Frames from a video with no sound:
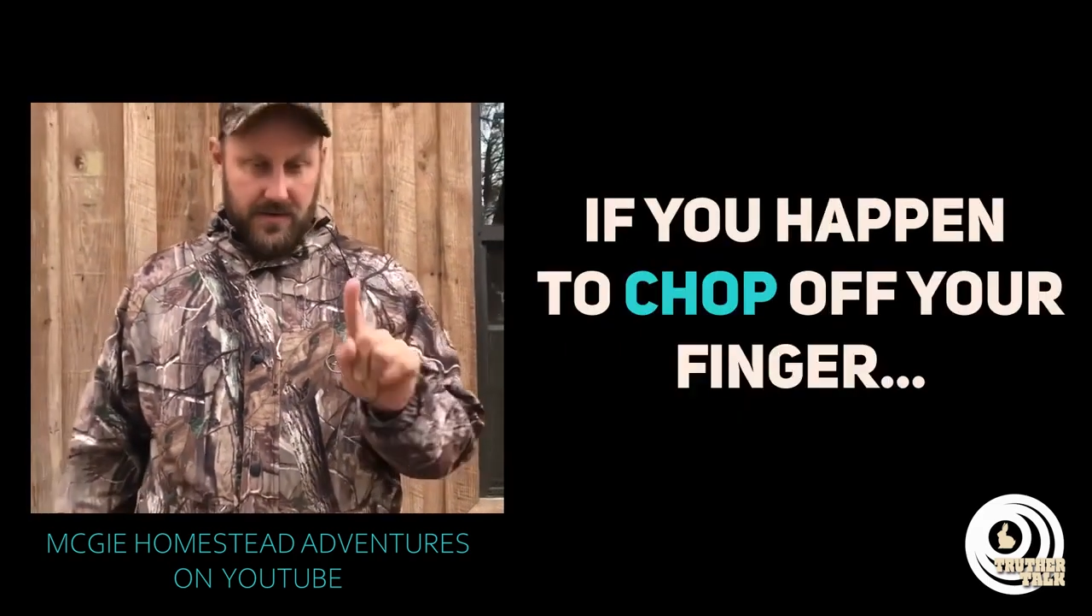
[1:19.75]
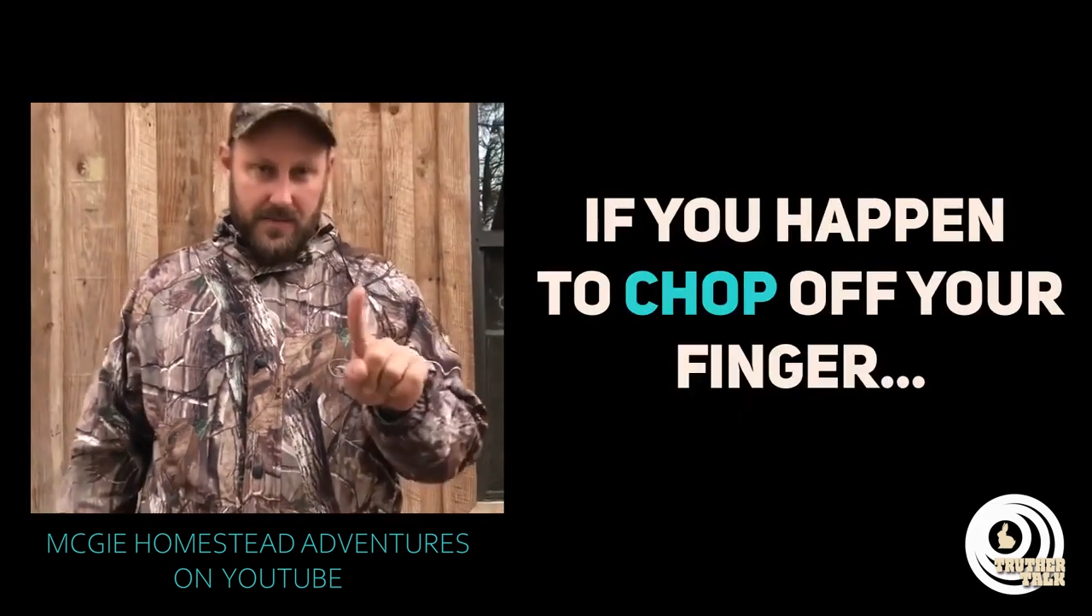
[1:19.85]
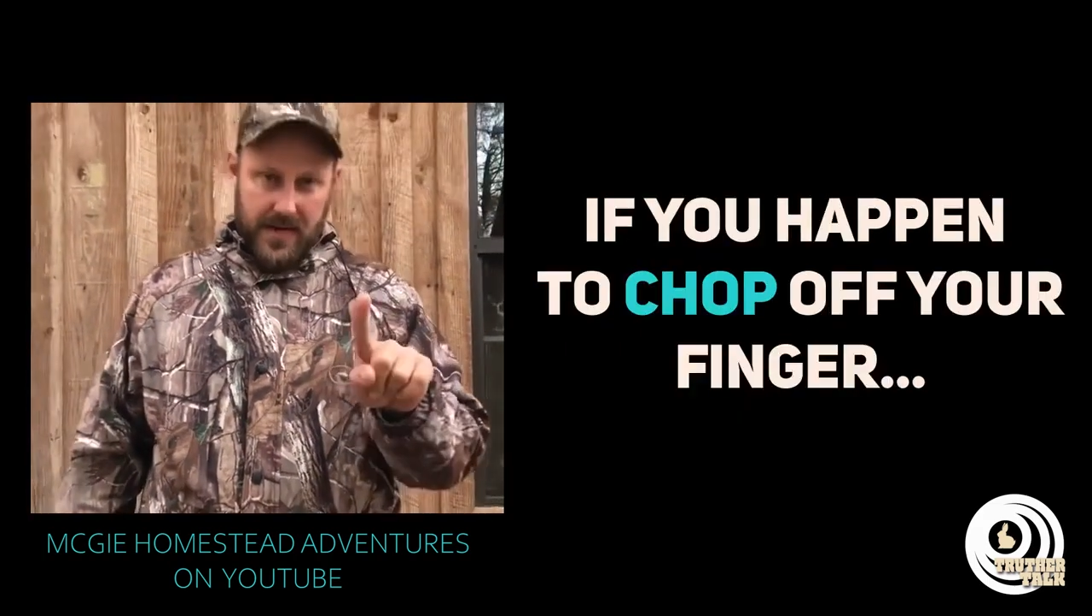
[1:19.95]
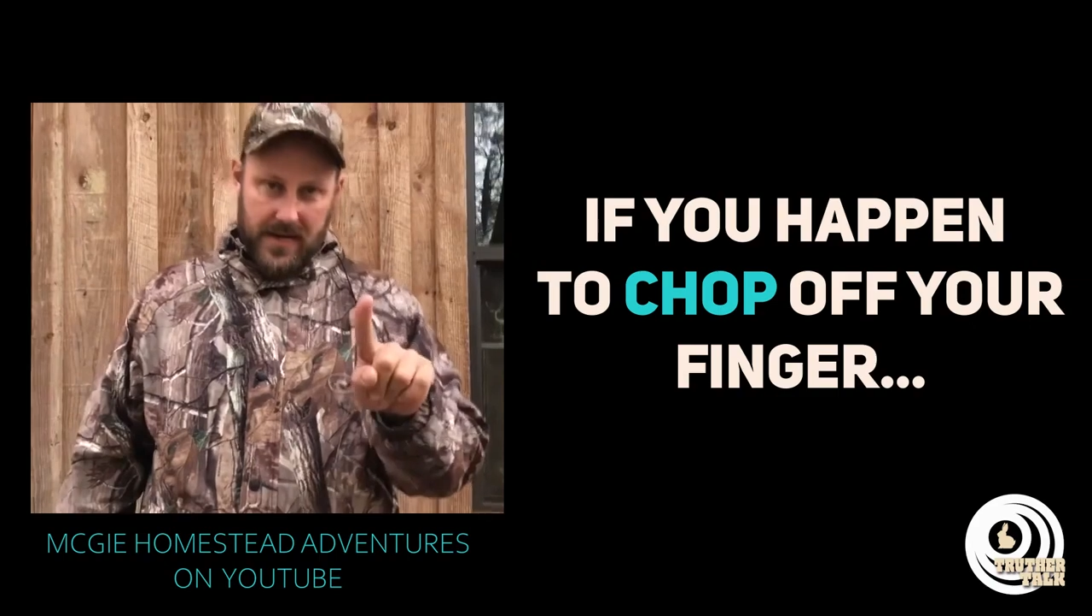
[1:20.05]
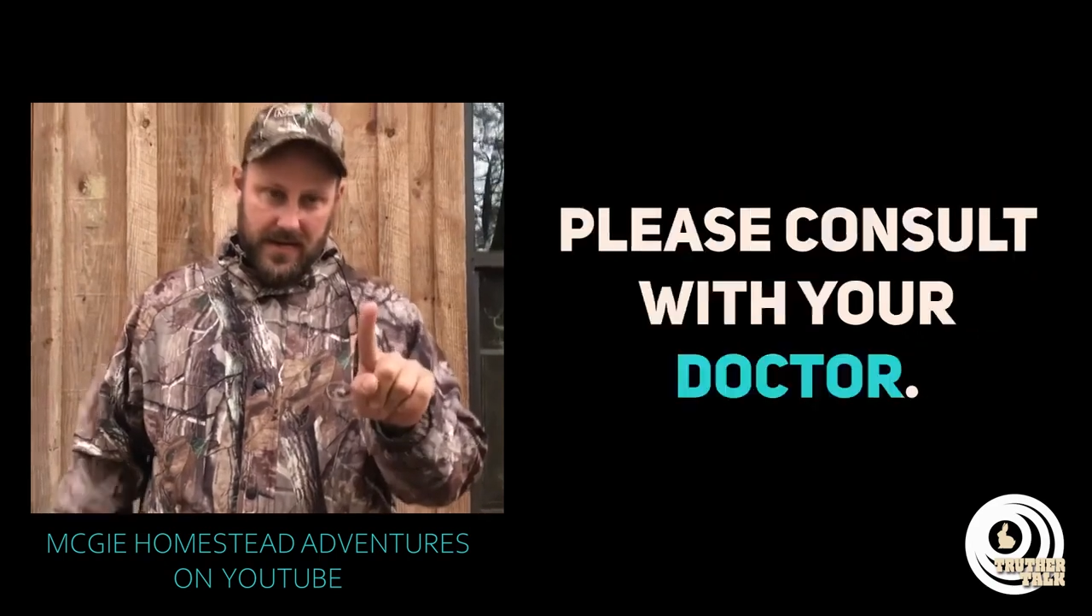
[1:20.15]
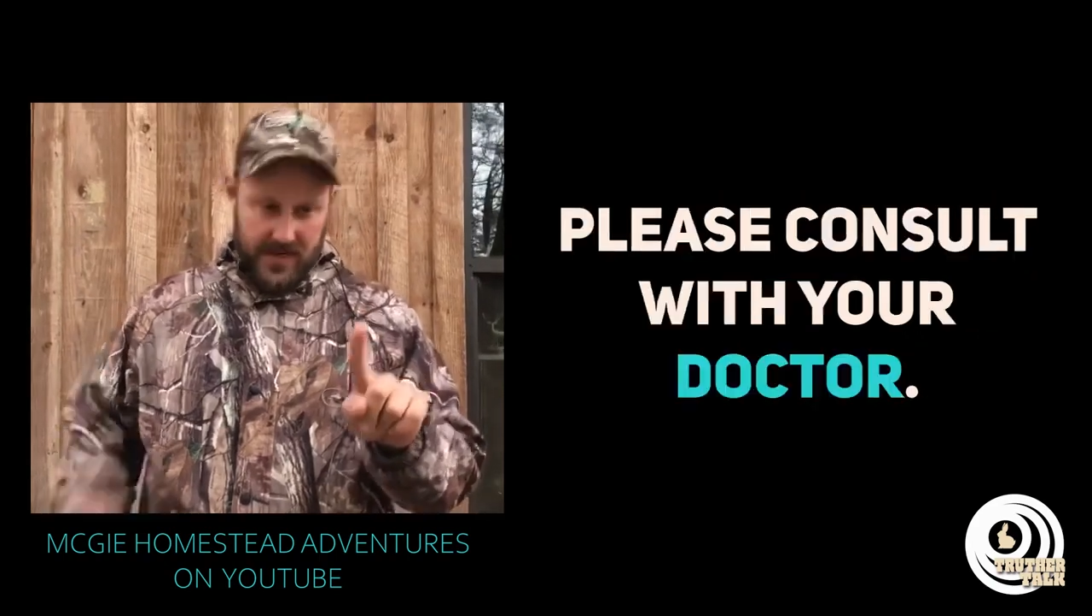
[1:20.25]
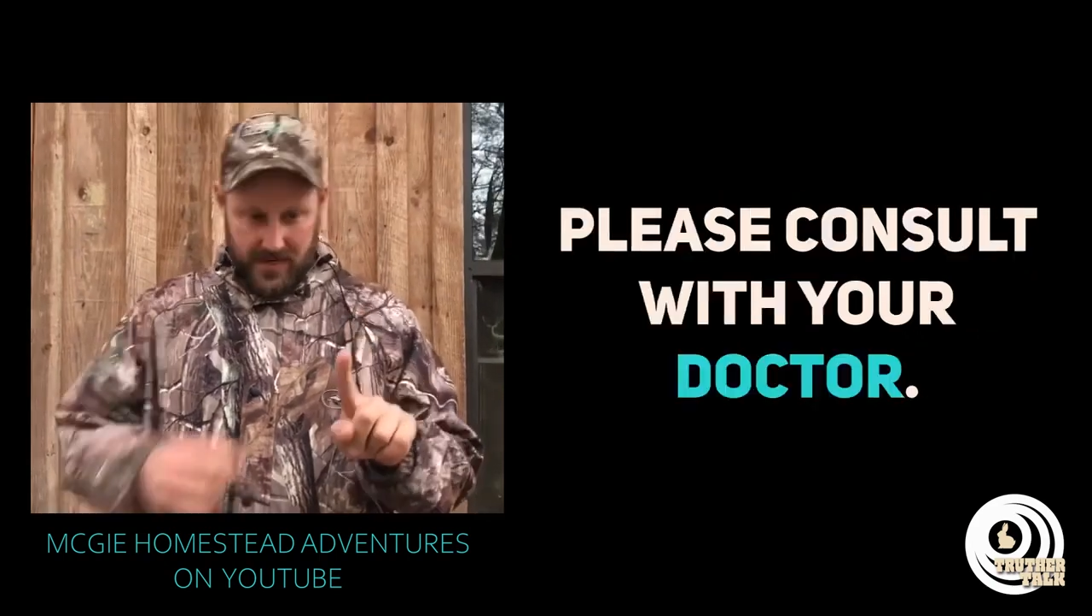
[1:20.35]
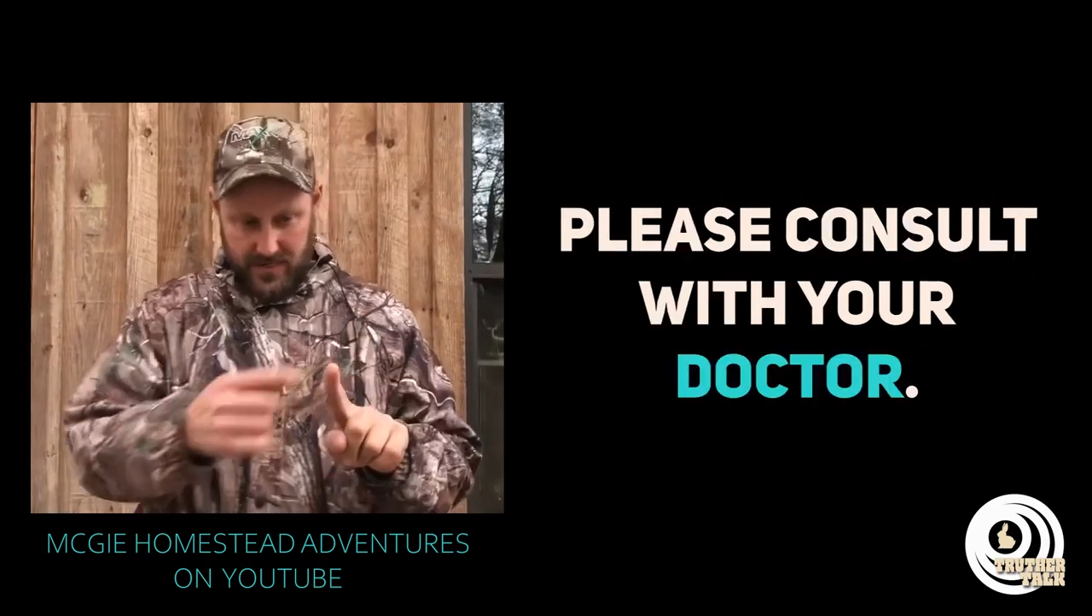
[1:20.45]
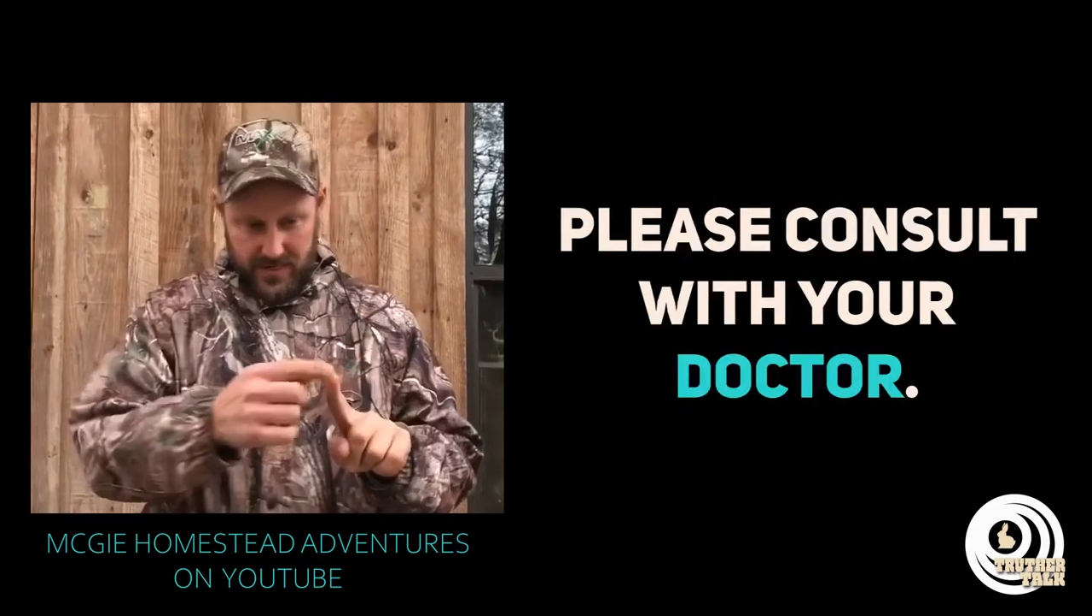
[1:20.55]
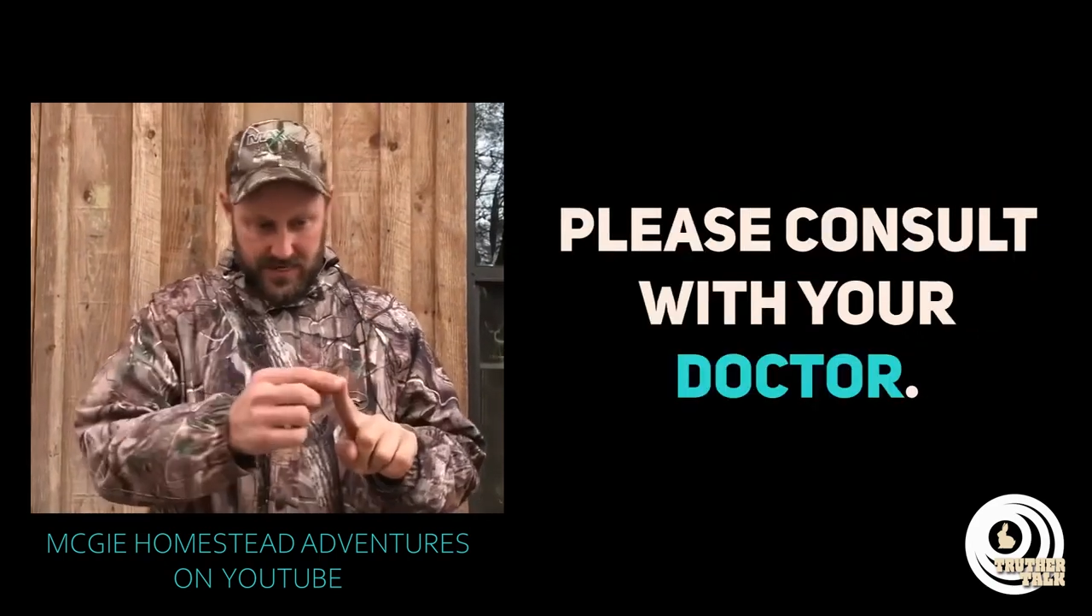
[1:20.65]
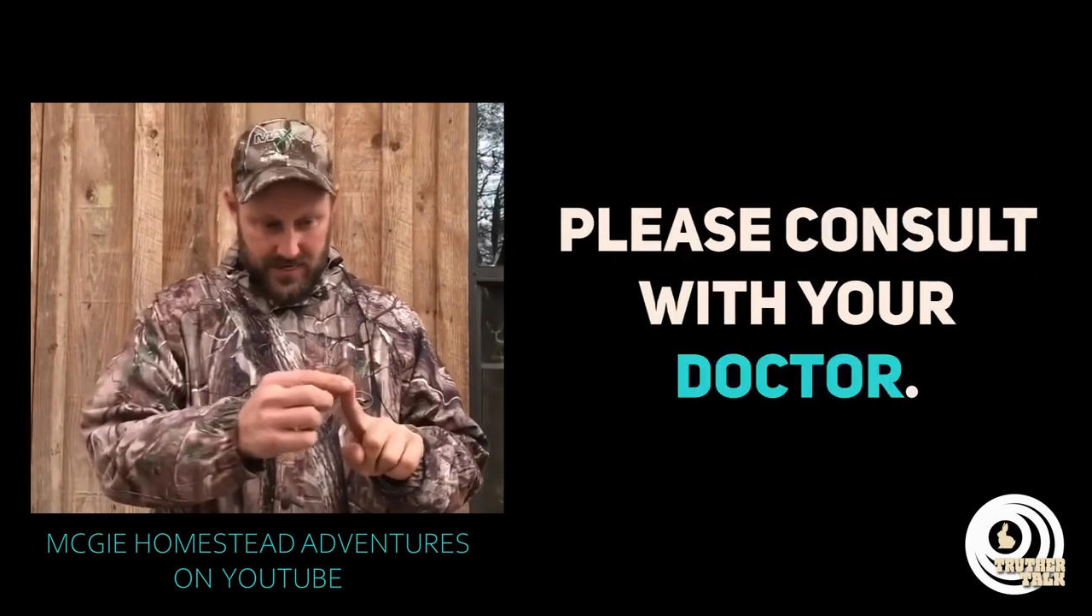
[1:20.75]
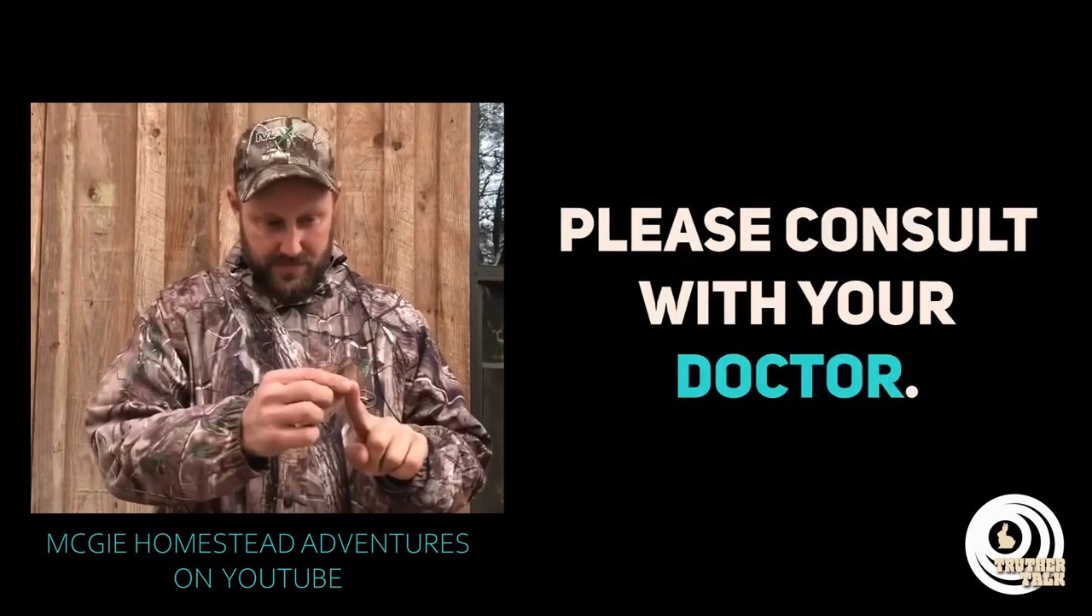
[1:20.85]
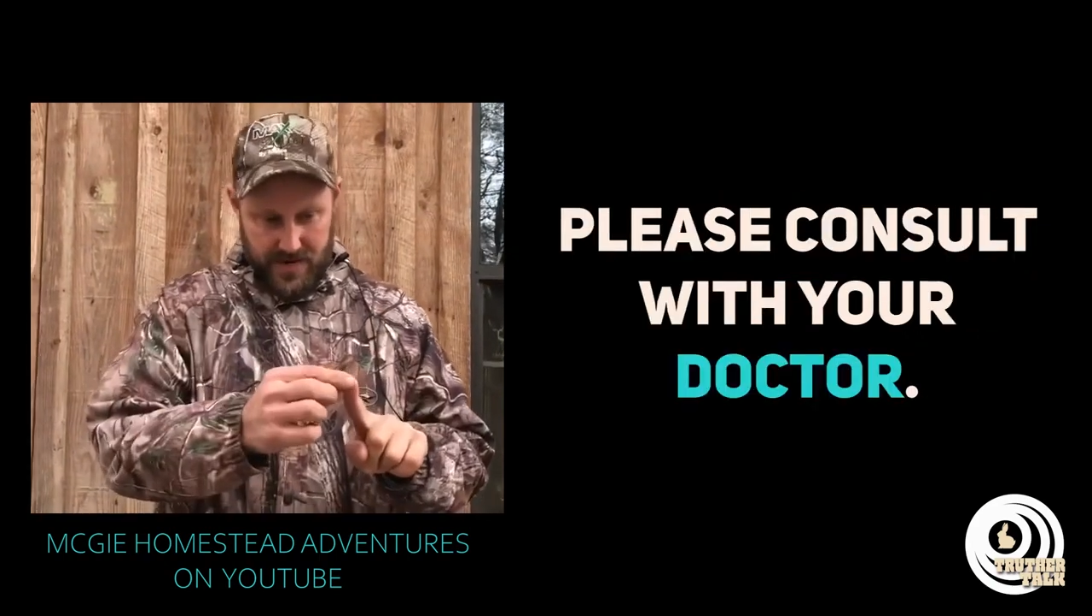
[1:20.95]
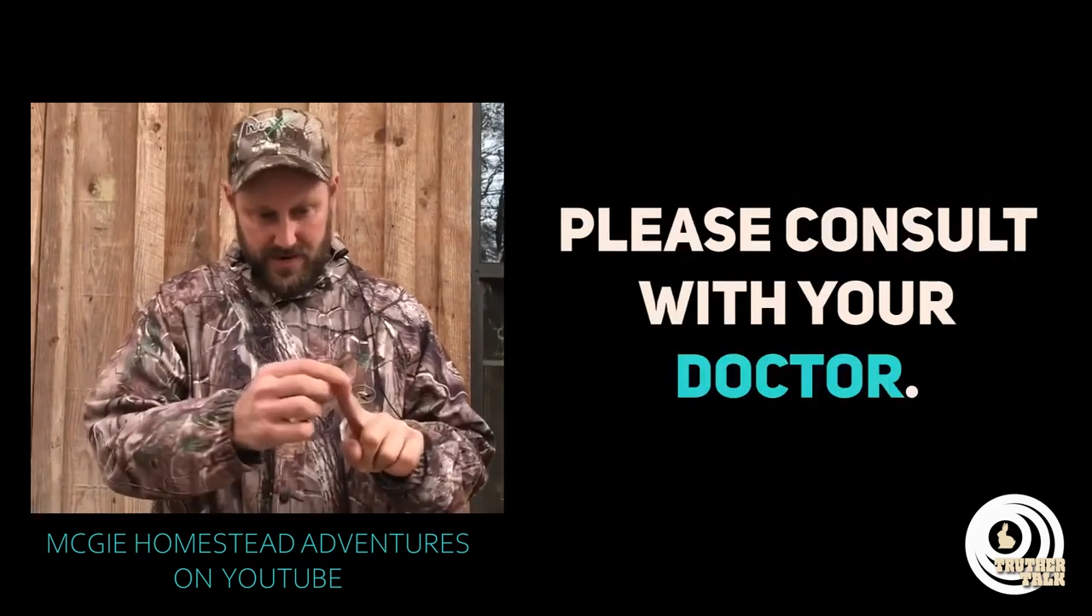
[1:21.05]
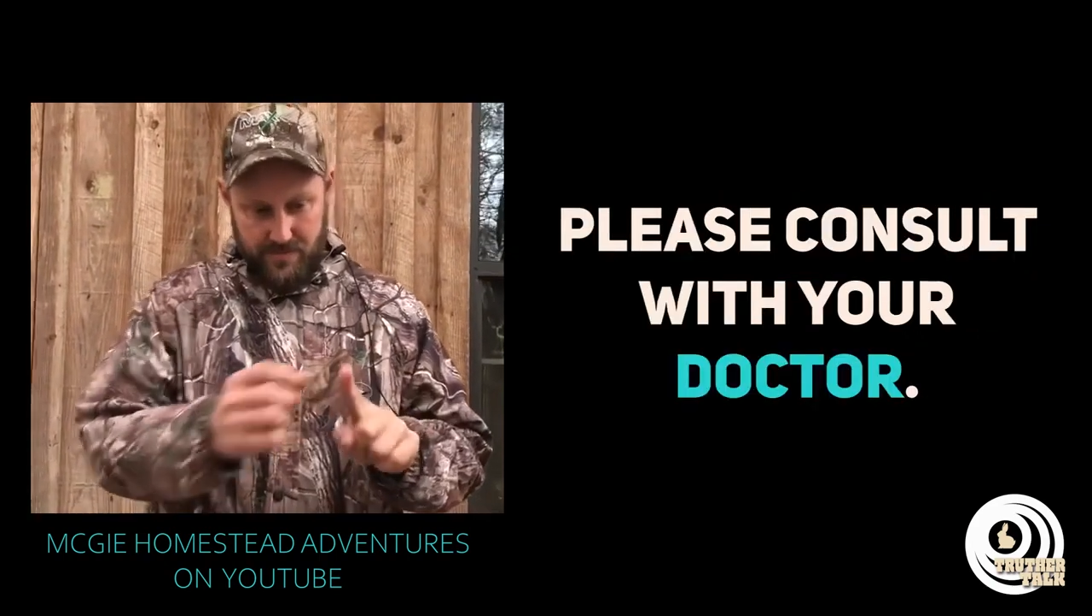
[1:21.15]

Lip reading: bitty